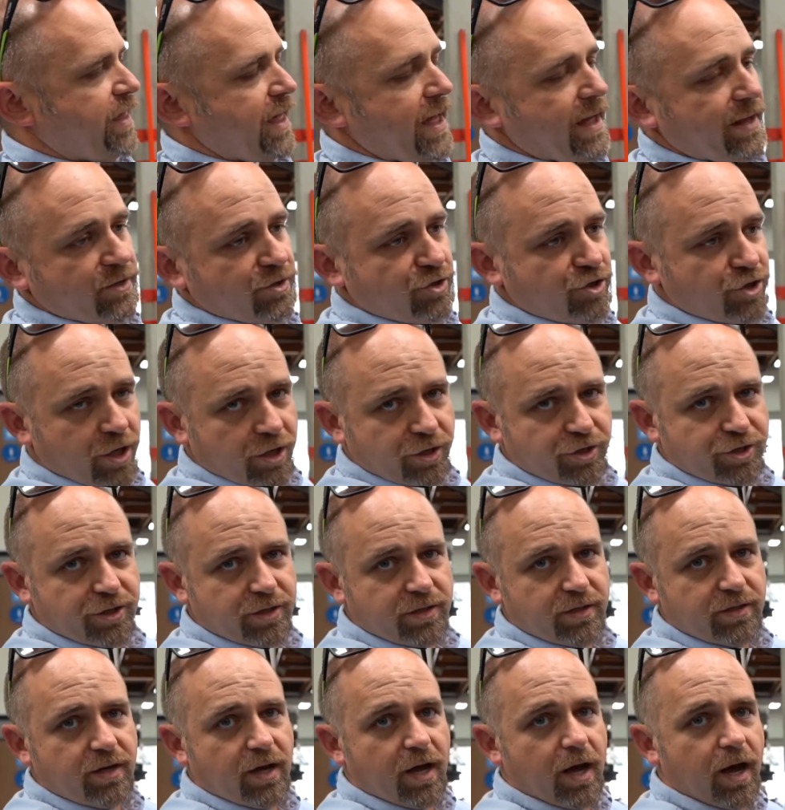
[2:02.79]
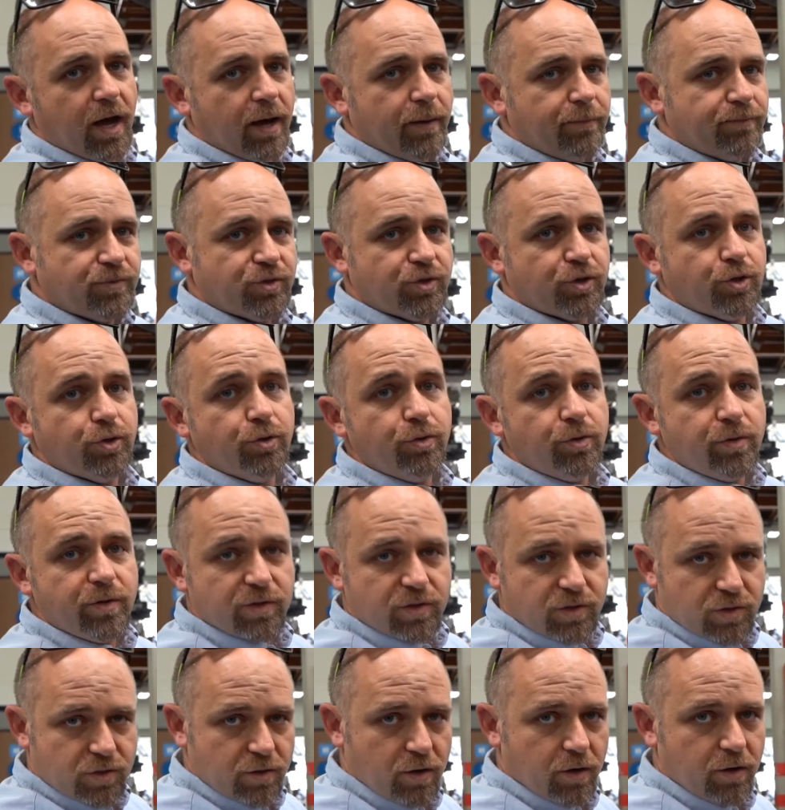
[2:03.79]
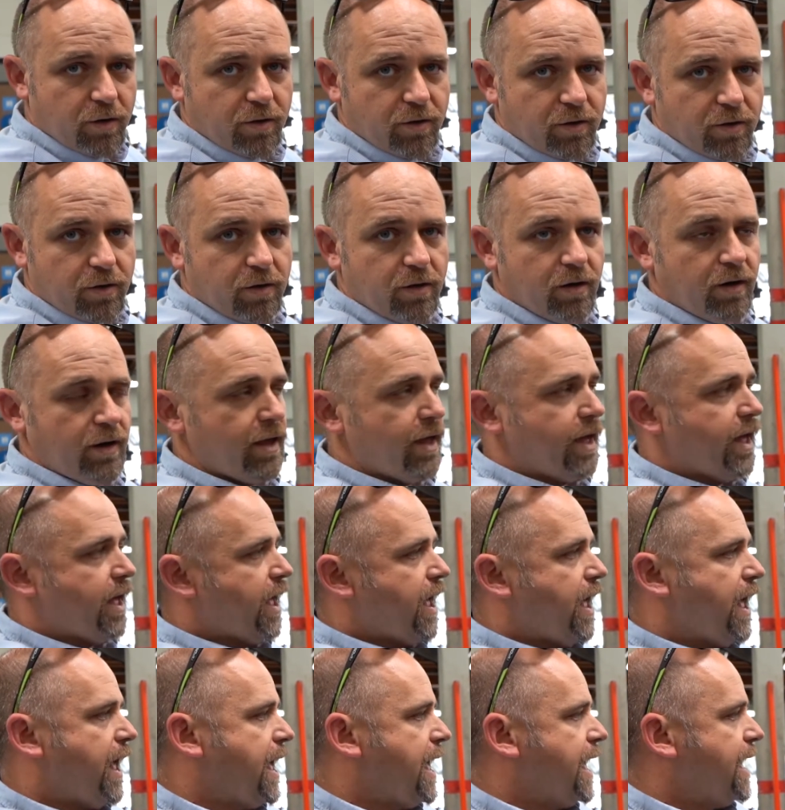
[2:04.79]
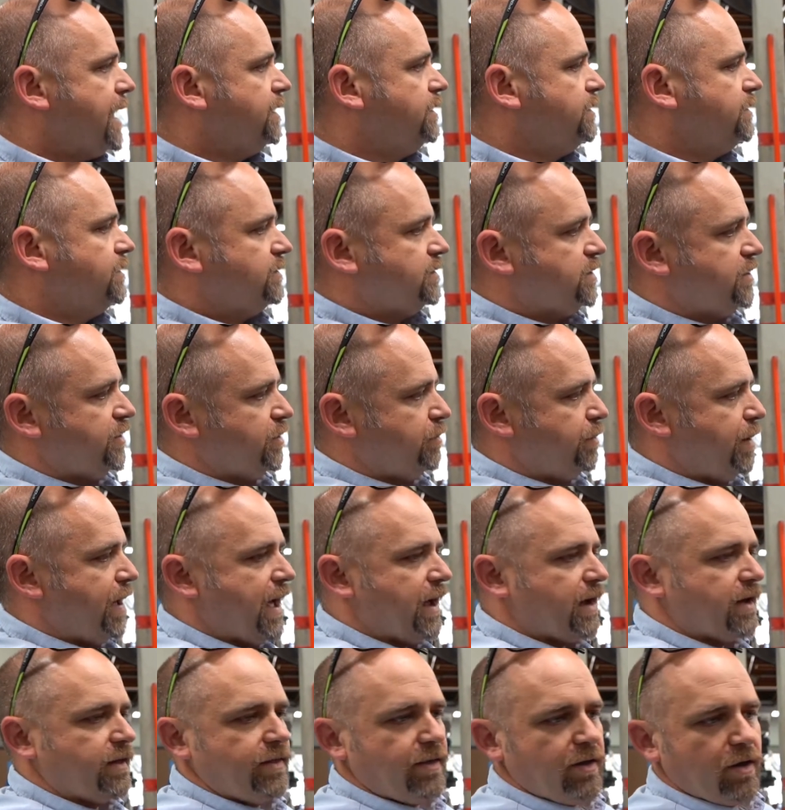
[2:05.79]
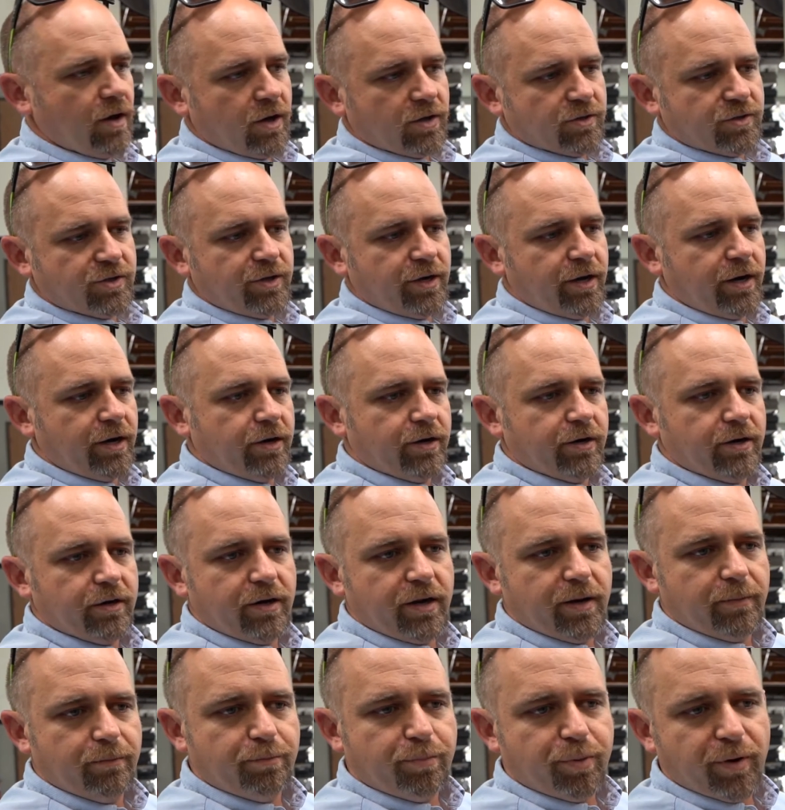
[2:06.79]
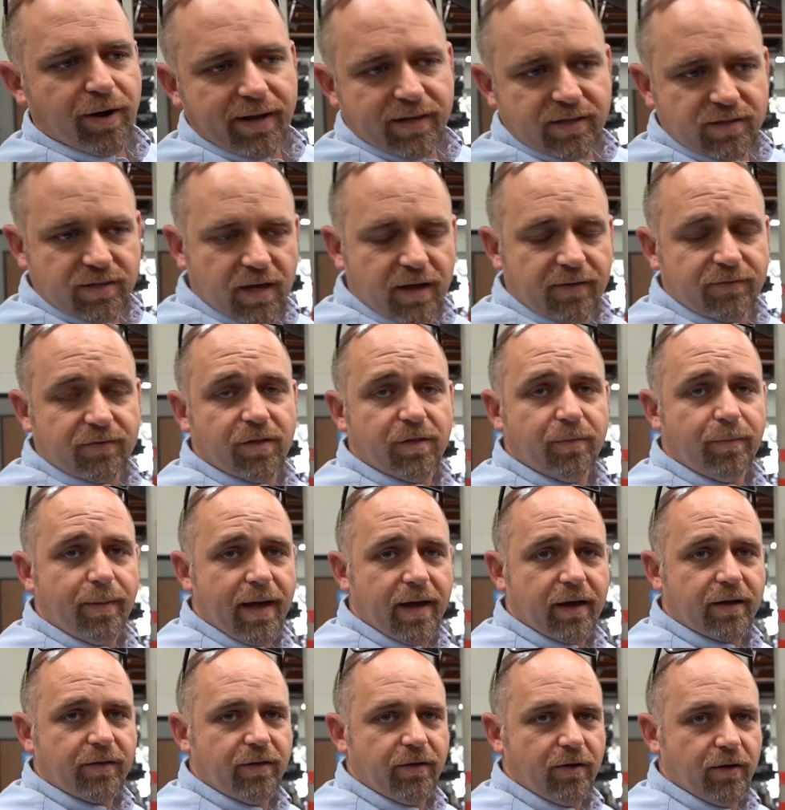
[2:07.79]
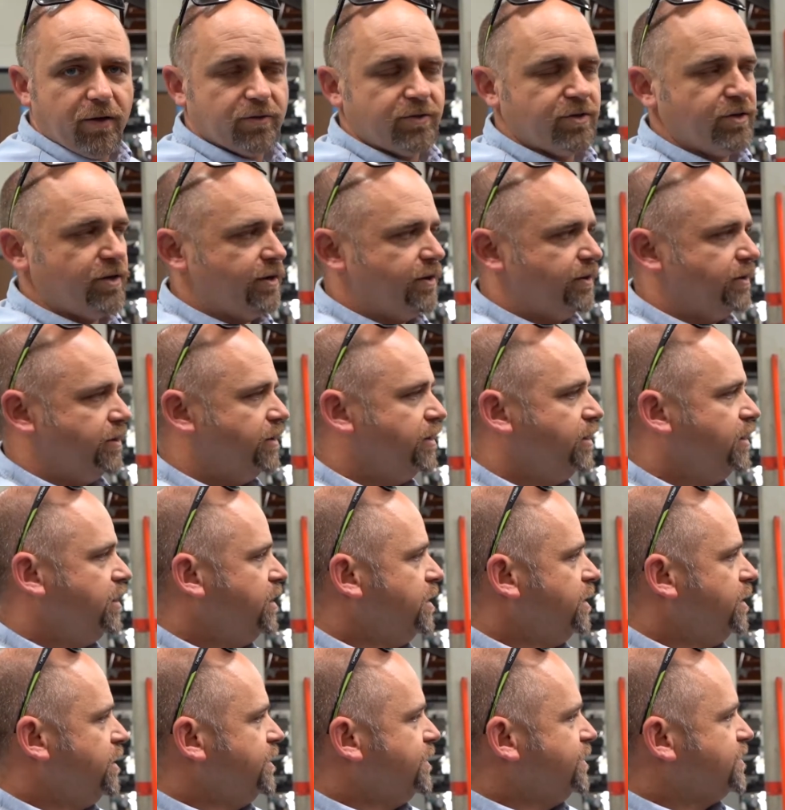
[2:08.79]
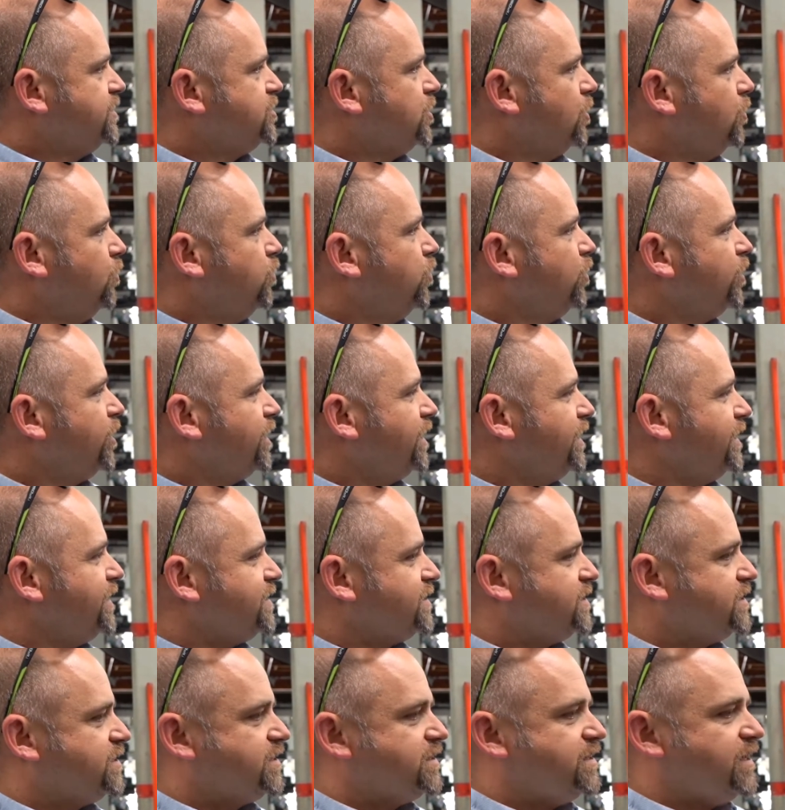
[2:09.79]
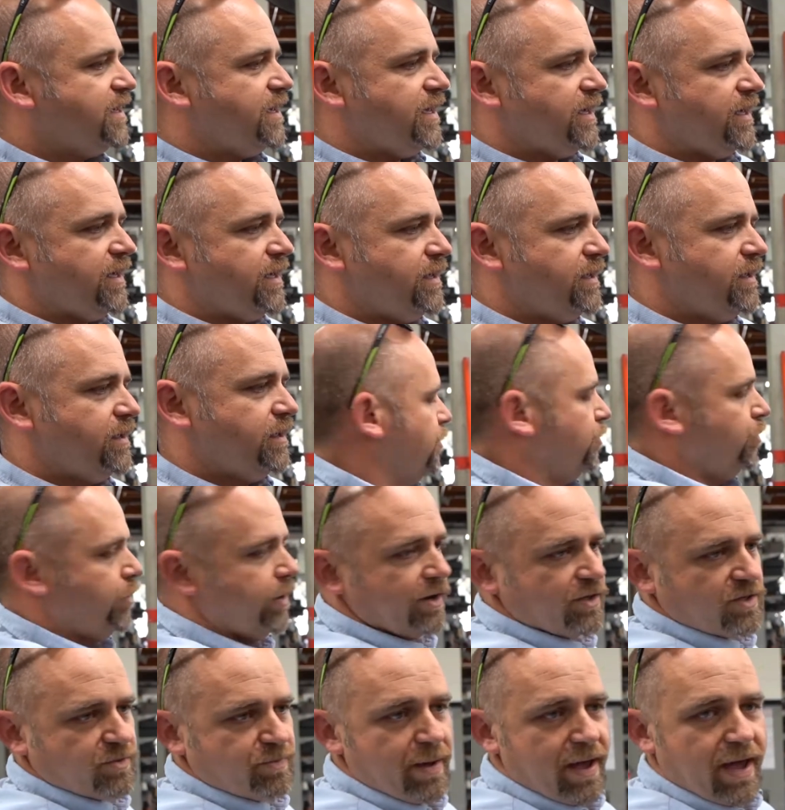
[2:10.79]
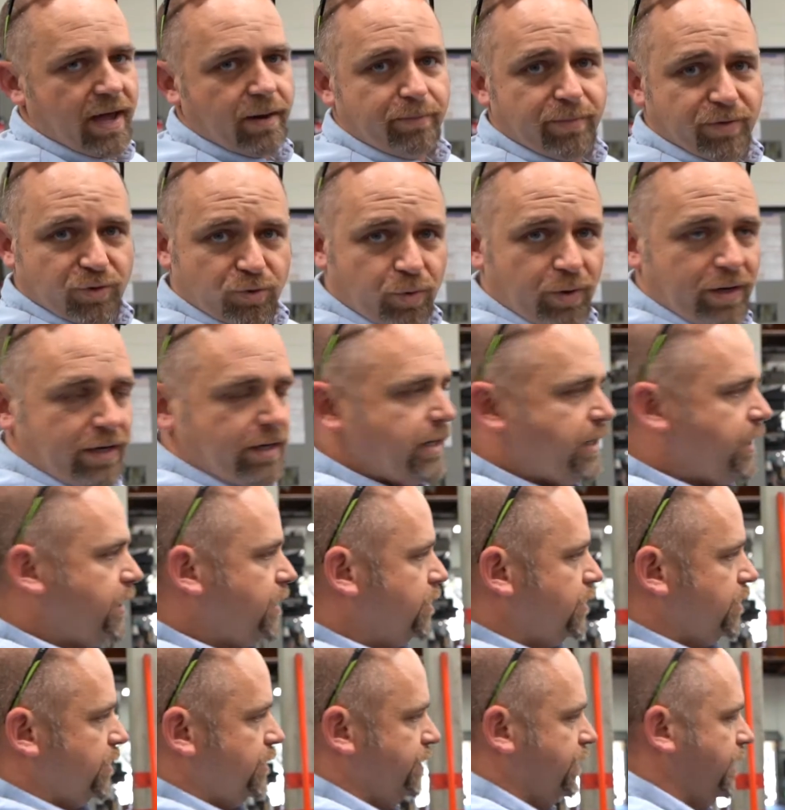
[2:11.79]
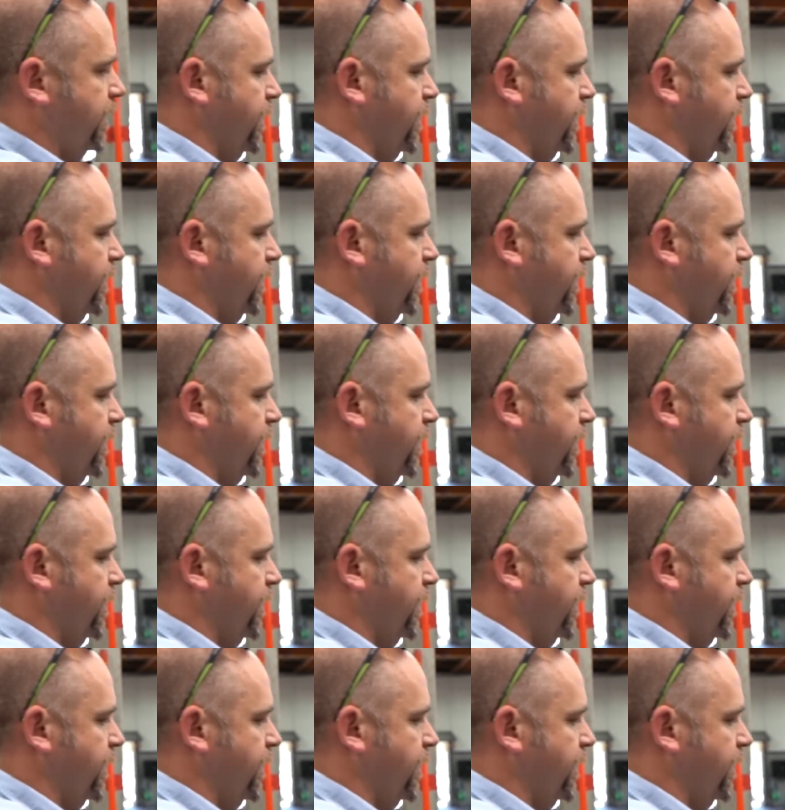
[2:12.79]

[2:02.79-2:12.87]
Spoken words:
that junction up to the starter and to the back of the alternator. It breaks off to the back of the alternator. So we're gonna see where it's bad between here and